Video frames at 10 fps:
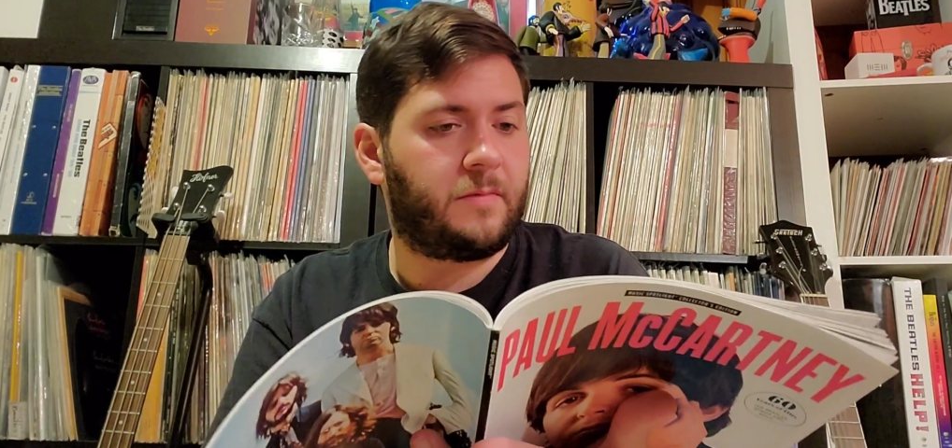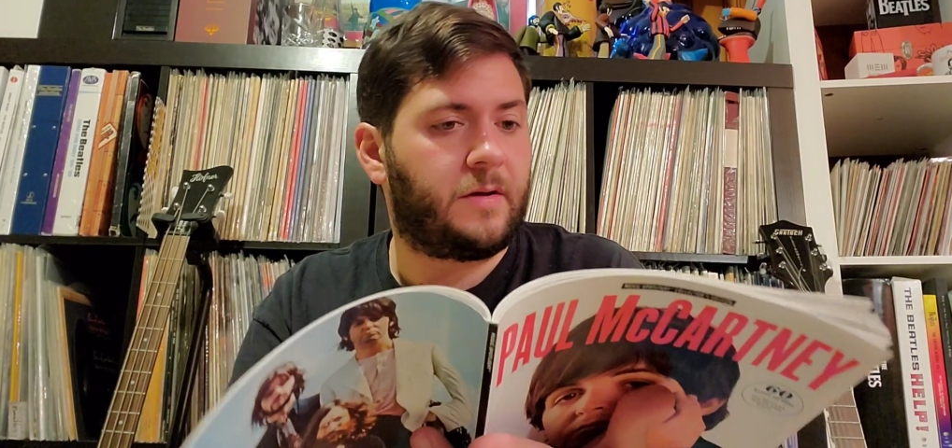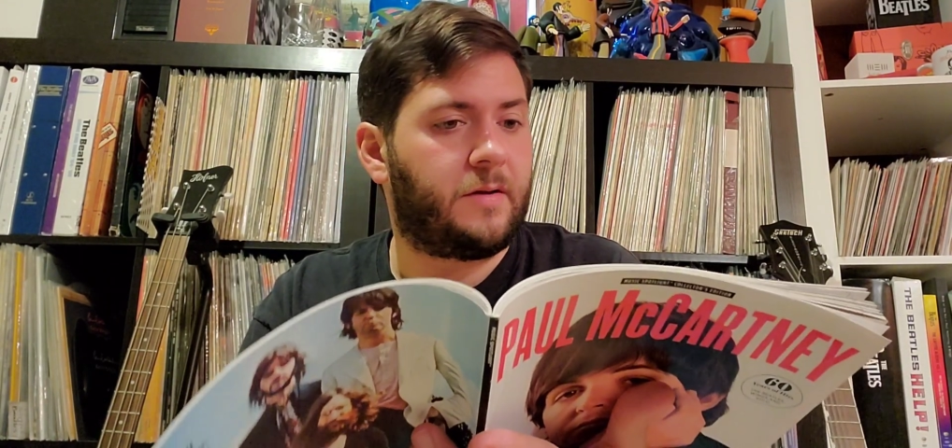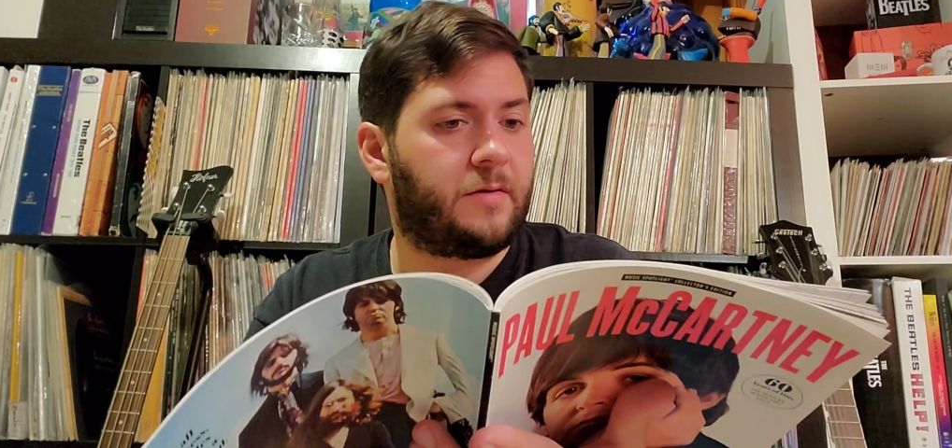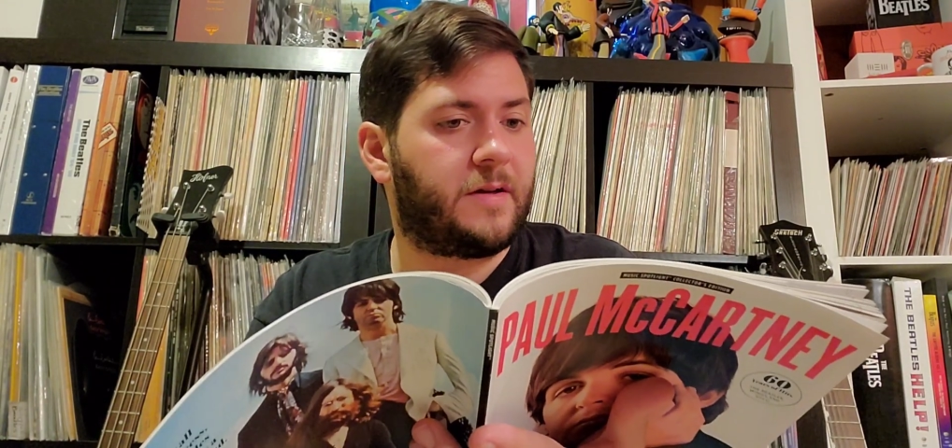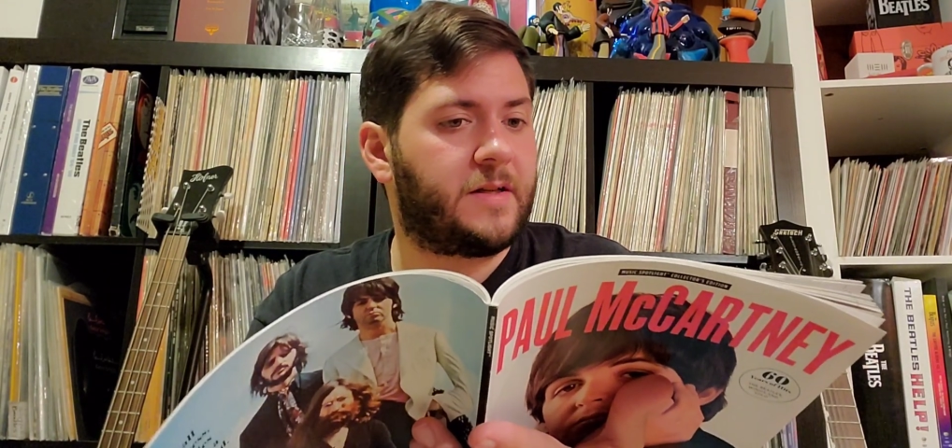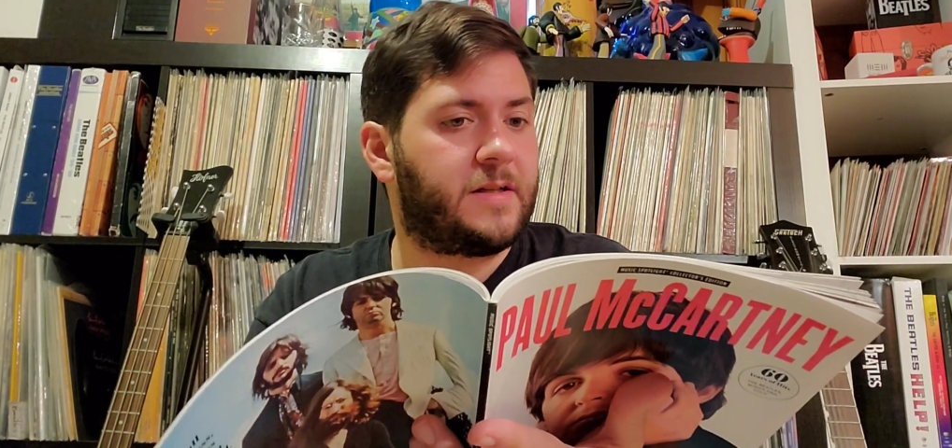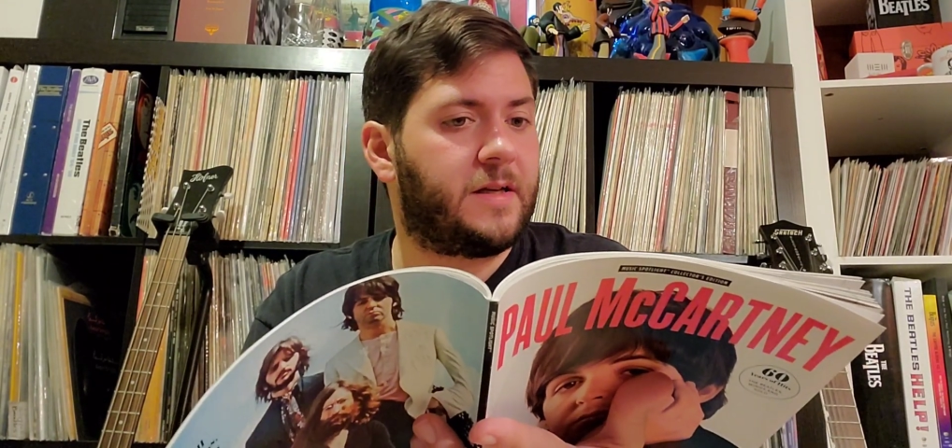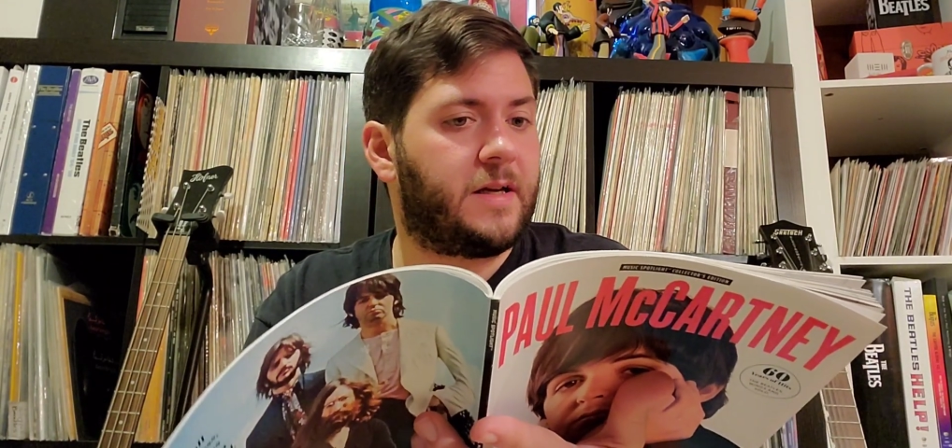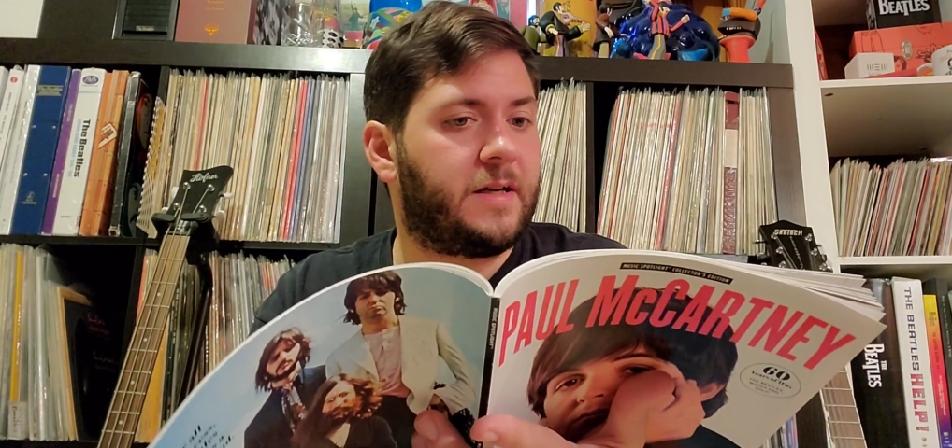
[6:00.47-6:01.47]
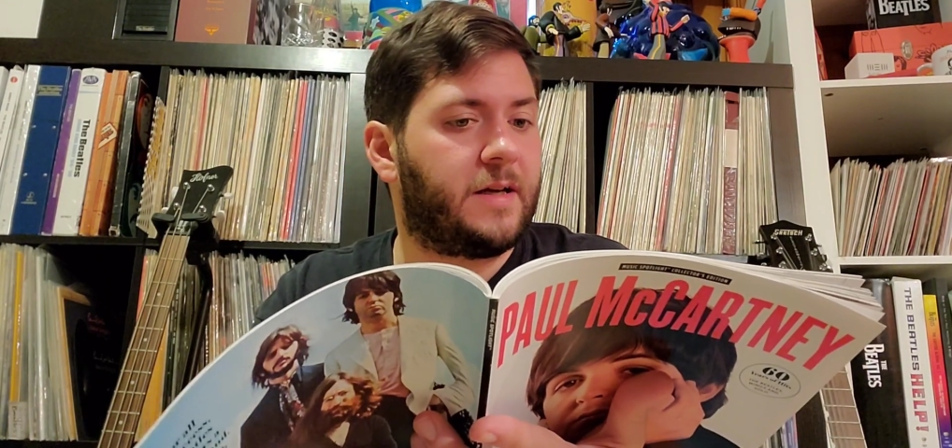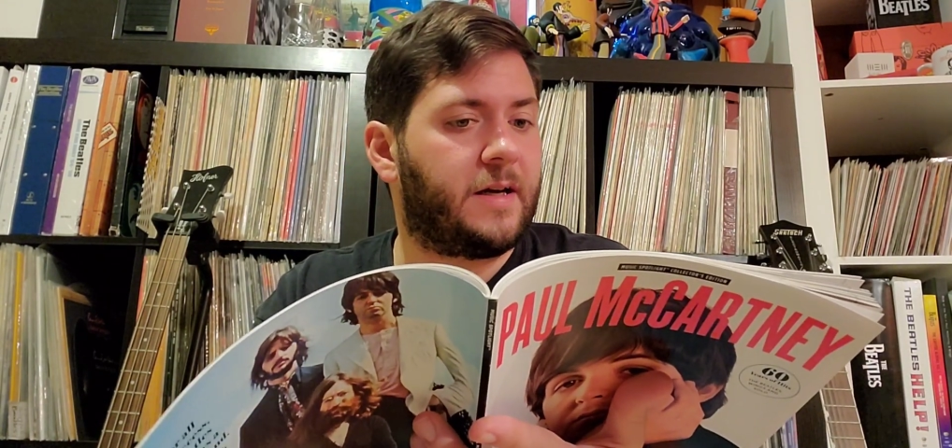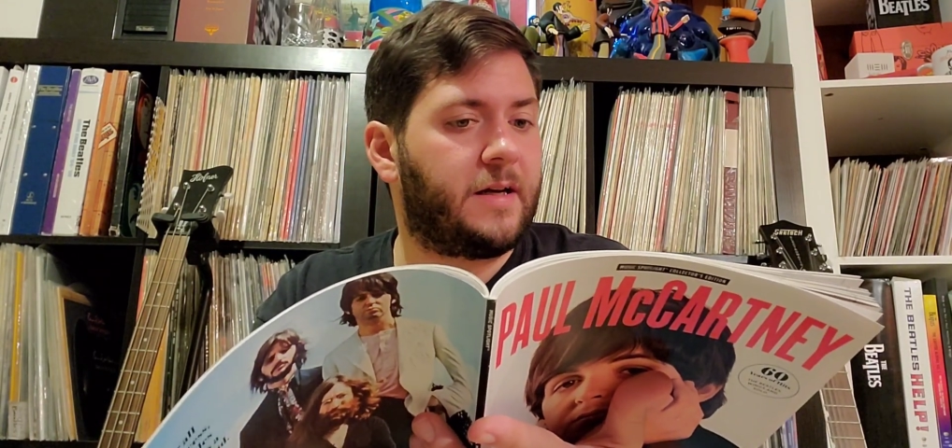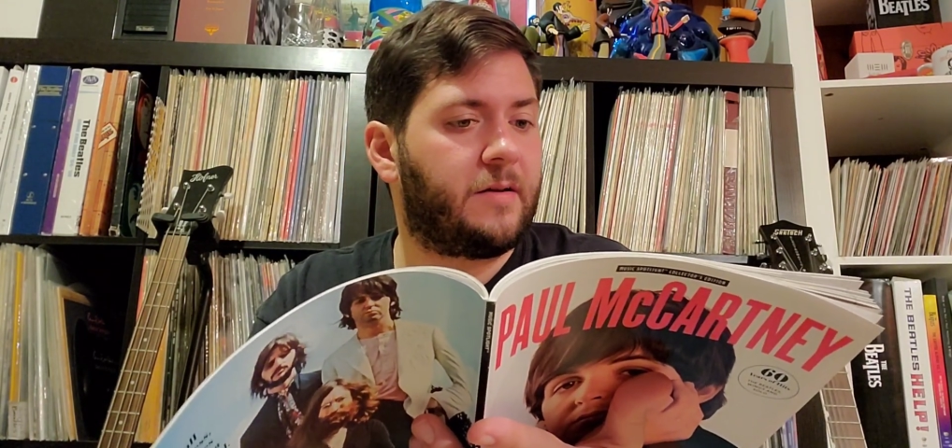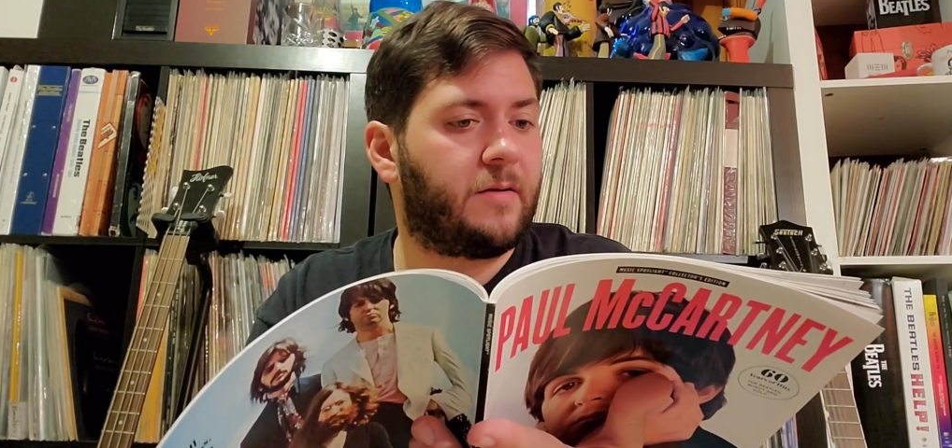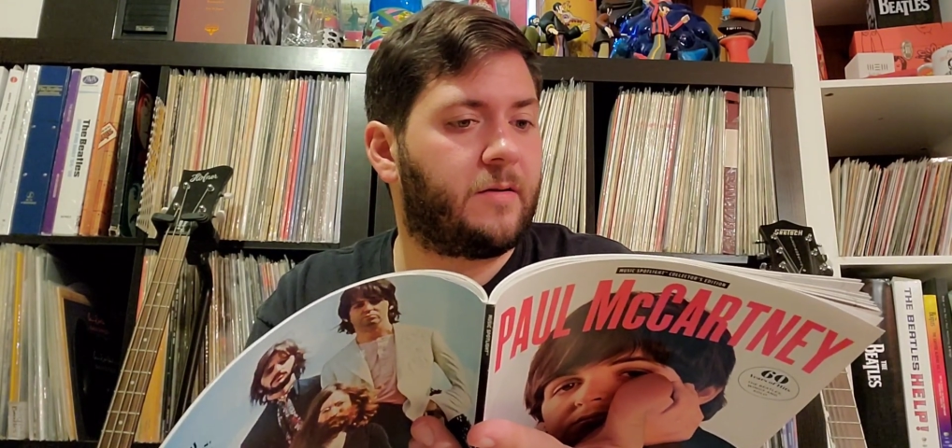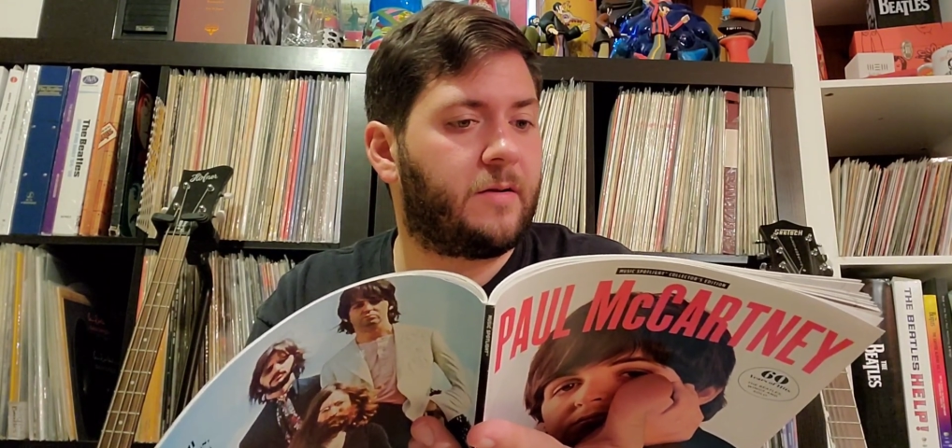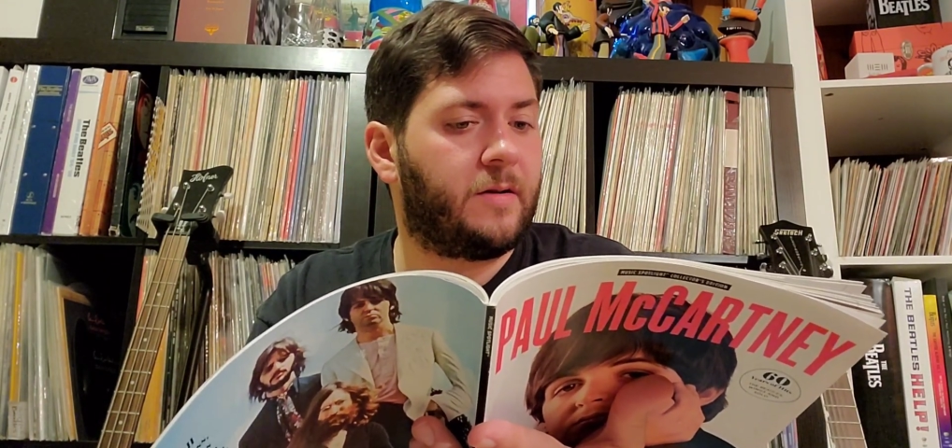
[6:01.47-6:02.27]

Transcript: either 1989 or